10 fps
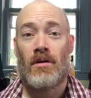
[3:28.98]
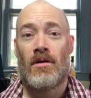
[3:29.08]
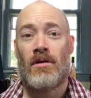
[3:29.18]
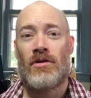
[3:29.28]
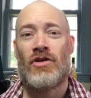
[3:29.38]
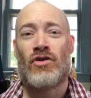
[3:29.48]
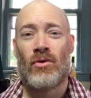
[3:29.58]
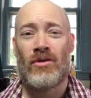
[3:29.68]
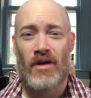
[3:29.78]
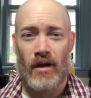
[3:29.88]
you'll
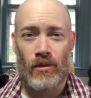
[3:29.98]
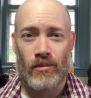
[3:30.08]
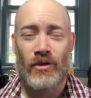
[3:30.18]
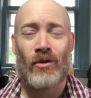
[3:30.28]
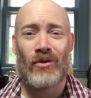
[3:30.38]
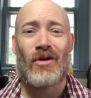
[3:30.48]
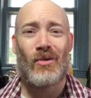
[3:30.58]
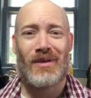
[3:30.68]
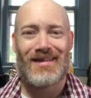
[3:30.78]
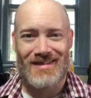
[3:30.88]
know
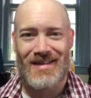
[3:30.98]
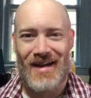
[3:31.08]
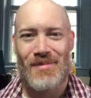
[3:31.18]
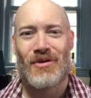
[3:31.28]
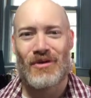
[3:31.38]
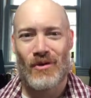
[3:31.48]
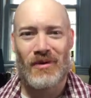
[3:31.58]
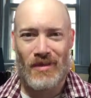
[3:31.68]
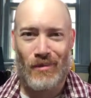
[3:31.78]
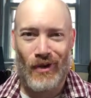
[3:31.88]
when it's time. You'll know when
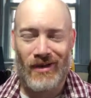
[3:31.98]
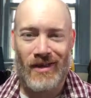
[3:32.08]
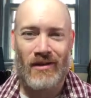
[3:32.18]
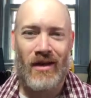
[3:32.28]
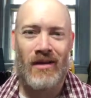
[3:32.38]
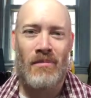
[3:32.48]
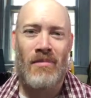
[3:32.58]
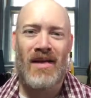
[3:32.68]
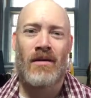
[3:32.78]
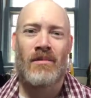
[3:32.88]
to burn it. It
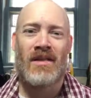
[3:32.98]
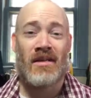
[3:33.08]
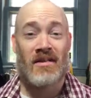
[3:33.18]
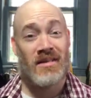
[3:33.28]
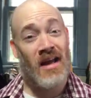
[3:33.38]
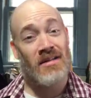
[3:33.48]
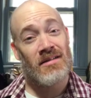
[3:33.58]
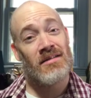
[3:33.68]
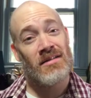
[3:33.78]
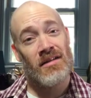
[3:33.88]
may not be the exact
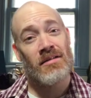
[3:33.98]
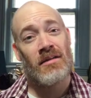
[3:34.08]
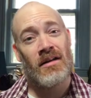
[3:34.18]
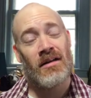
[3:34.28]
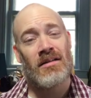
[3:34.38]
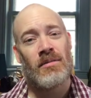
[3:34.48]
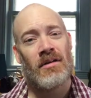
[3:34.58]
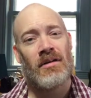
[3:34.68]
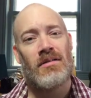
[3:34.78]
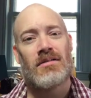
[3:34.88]
sensation that I
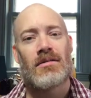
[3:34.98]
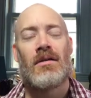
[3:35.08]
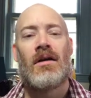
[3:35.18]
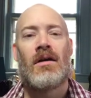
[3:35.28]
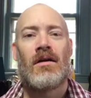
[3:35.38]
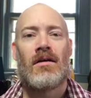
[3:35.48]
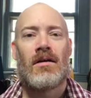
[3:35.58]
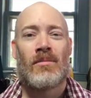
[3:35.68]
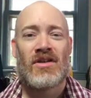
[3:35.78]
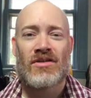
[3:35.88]
experience,
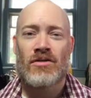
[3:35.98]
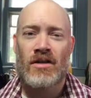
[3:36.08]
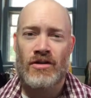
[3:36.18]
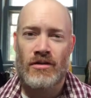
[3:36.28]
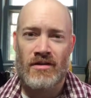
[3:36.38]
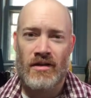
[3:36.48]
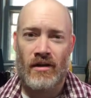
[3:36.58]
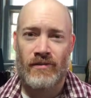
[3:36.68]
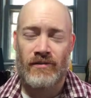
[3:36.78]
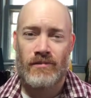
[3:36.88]
but just trust
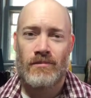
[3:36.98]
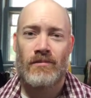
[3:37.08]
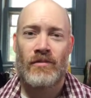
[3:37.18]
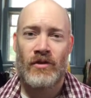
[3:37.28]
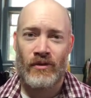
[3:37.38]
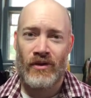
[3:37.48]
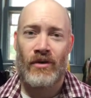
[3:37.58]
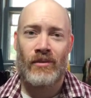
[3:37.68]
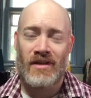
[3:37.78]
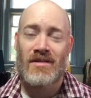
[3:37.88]
yourself. You'll know
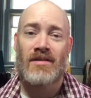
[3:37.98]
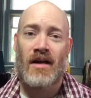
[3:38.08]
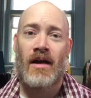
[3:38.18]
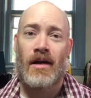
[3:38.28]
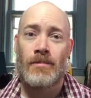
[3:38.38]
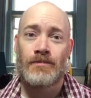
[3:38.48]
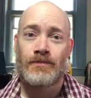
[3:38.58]
when it's time.